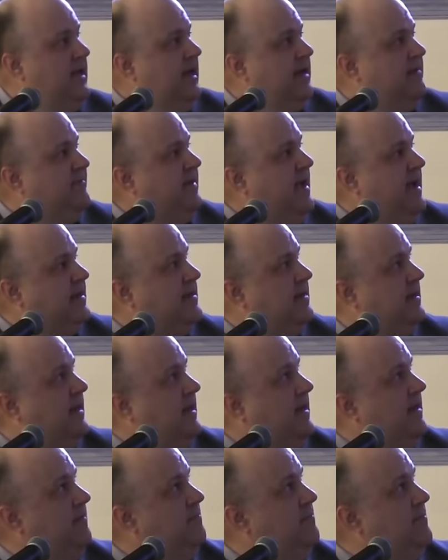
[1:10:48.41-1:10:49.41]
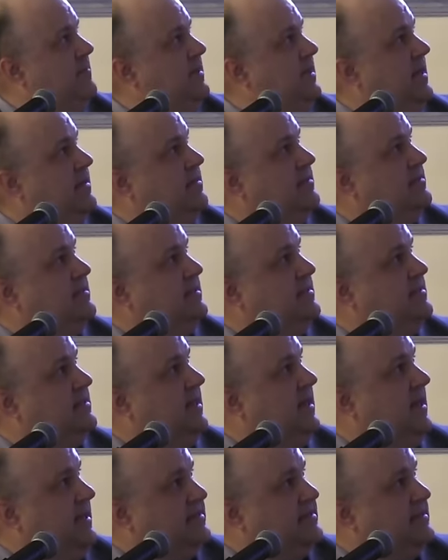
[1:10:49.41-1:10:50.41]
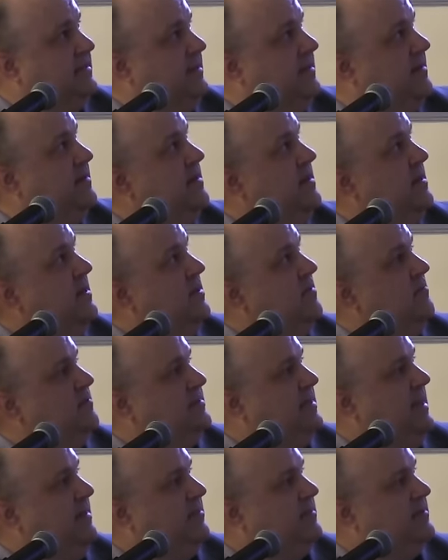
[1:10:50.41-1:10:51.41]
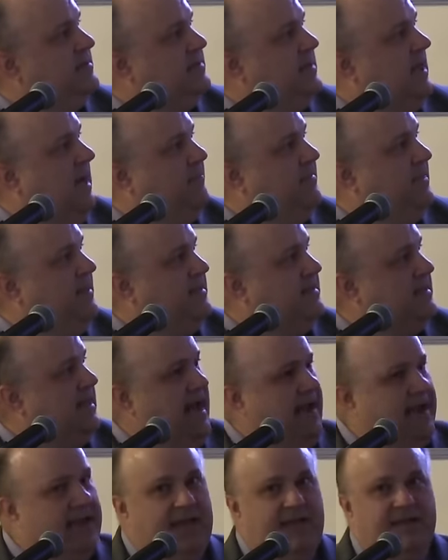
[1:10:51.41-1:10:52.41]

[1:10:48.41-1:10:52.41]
In fact, uh, Nicholas's cousin was able to stop the attack.